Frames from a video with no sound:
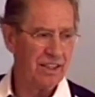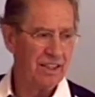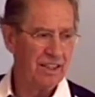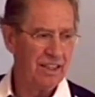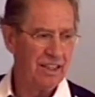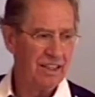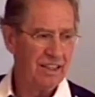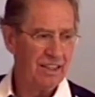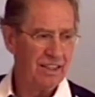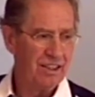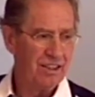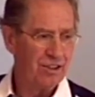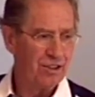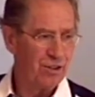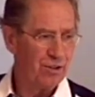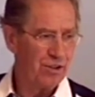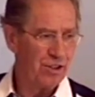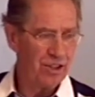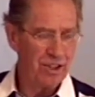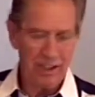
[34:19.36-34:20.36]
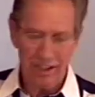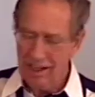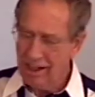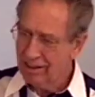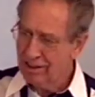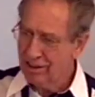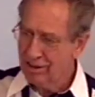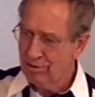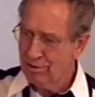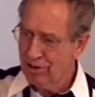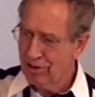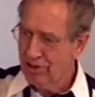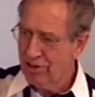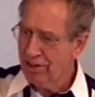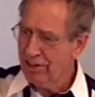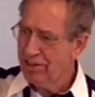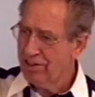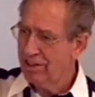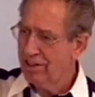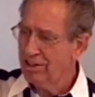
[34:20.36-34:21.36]
So you got the
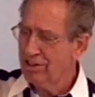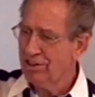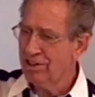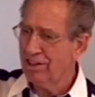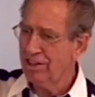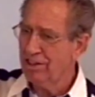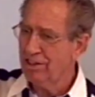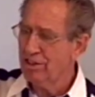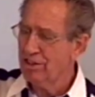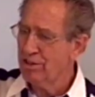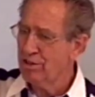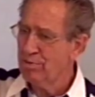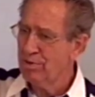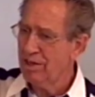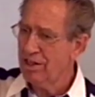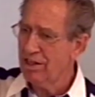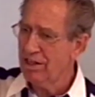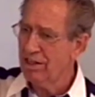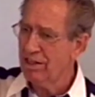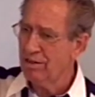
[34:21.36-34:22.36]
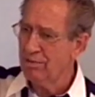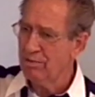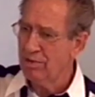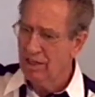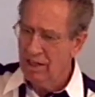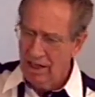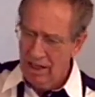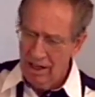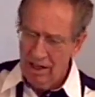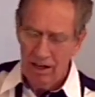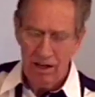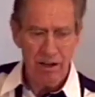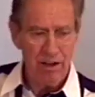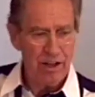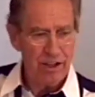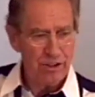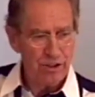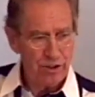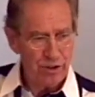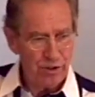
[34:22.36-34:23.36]
ridiculous and the sublime. All right,
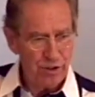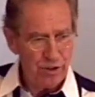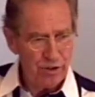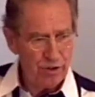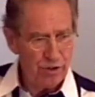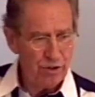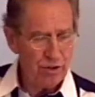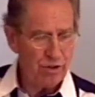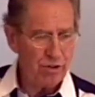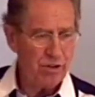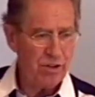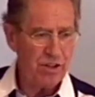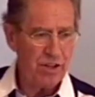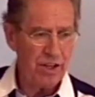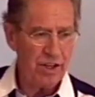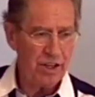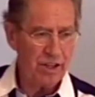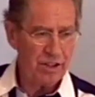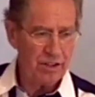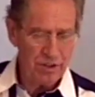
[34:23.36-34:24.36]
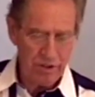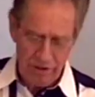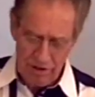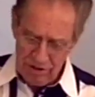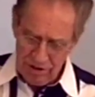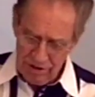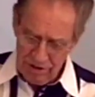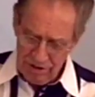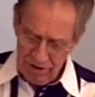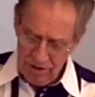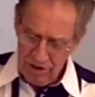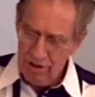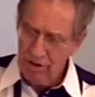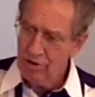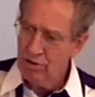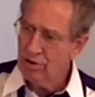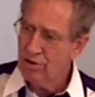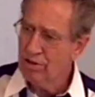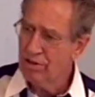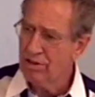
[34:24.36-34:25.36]
so you do things in
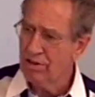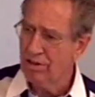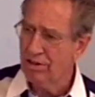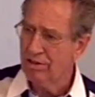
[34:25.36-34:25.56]
order.